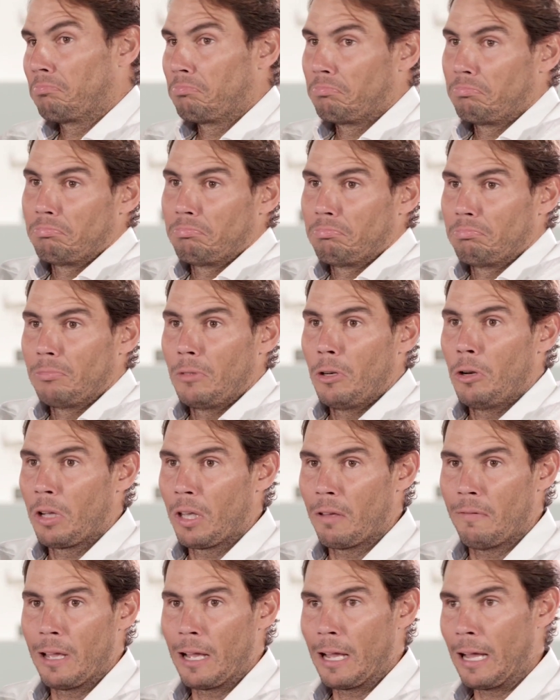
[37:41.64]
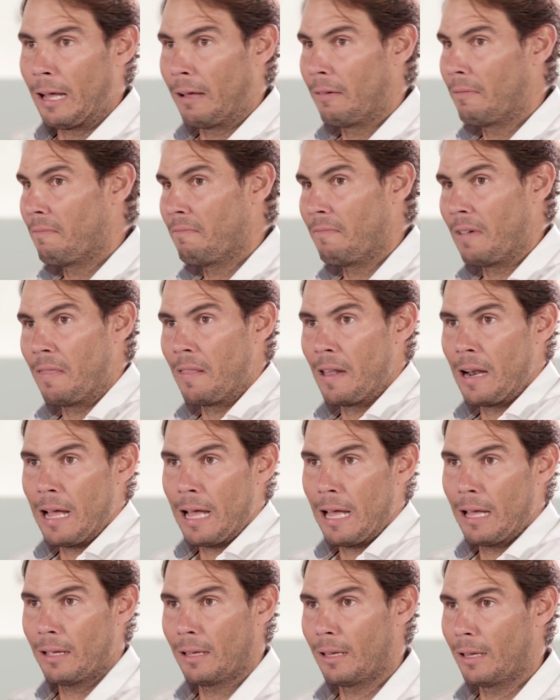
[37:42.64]
really want to fight
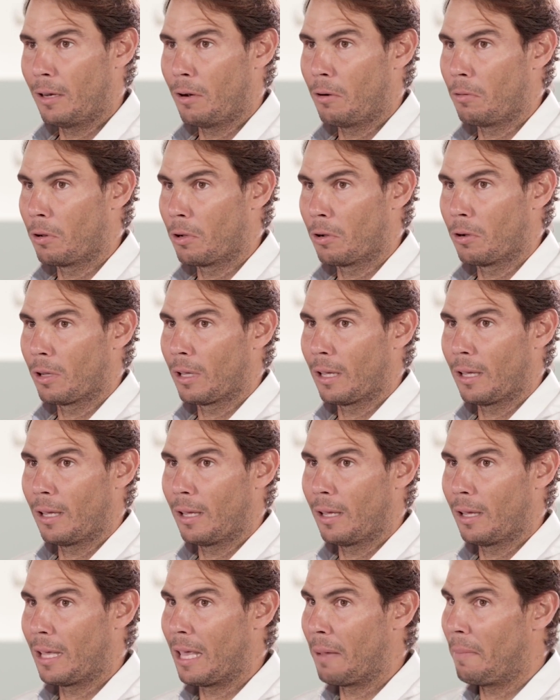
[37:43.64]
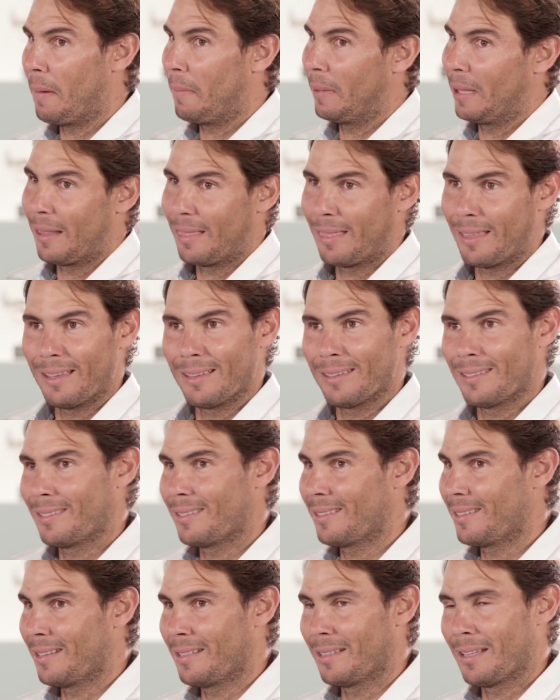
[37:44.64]
for. Whatever comes,
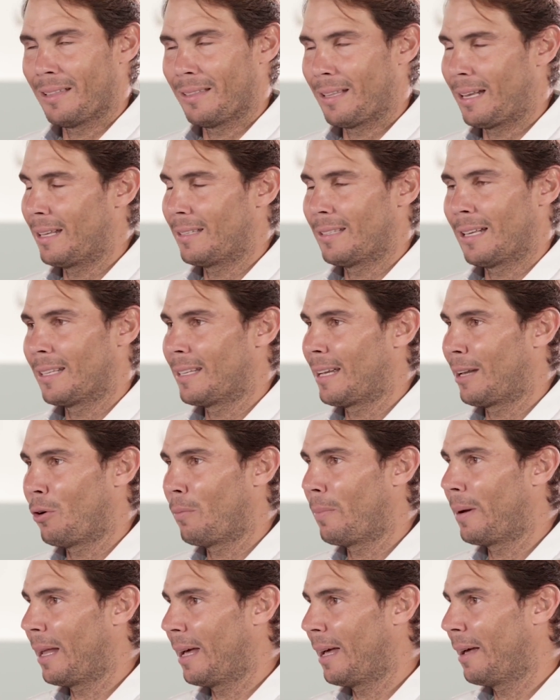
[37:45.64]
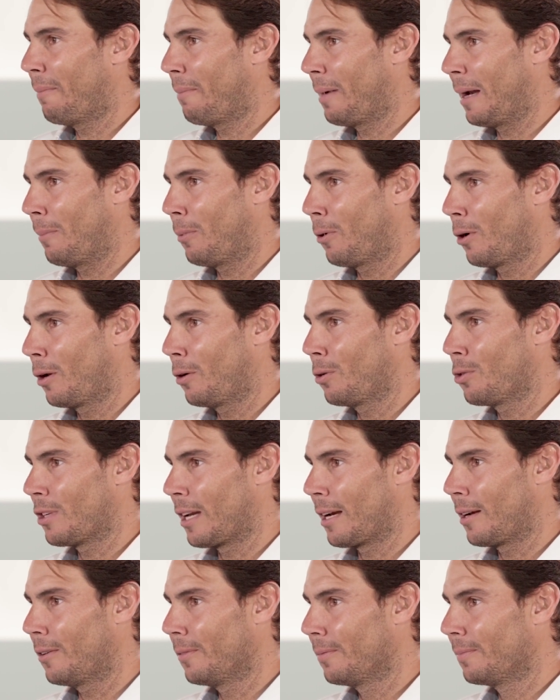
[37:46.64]
well, it will
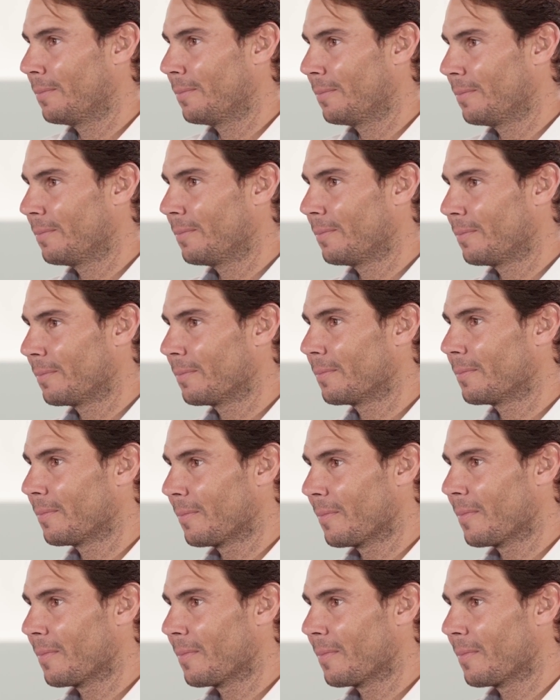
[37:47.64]
come, and